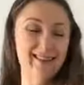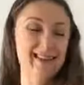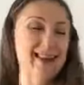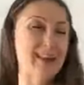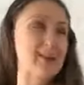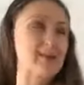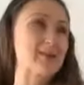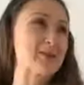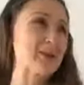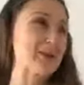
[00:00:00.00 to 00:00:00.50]

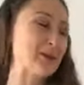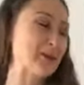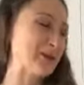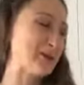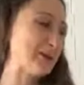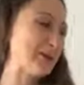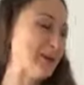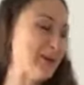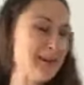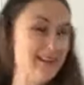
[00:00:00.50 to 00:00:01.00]

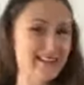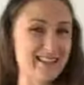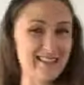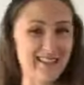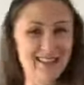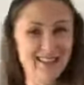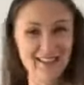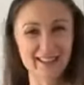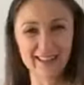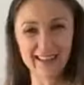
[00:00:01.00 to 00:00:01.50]
absolutely works a
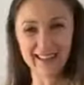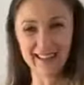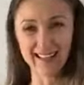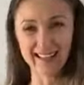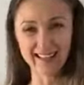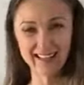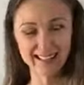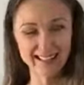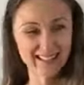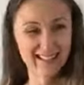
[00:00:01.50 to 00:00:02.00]

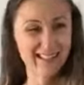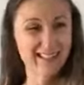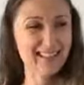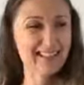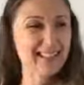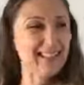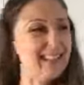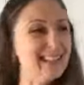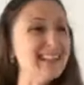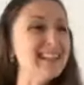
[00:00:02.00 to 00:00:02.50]
treat.
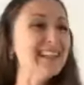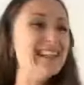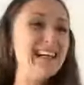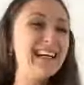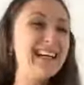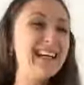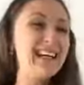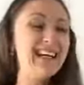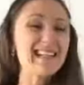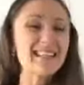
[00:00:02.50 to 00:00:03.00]

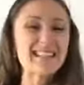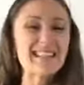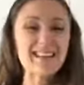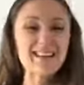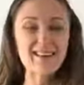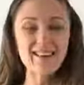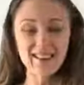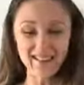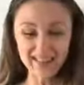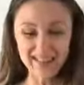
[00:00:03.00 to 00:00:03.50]
So
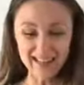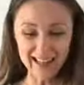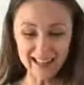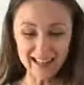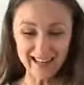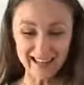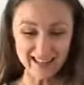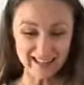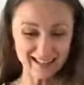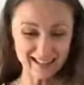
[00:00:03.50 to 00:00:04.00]
On
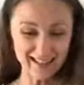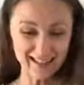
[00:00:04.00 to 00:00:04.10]
Guard is the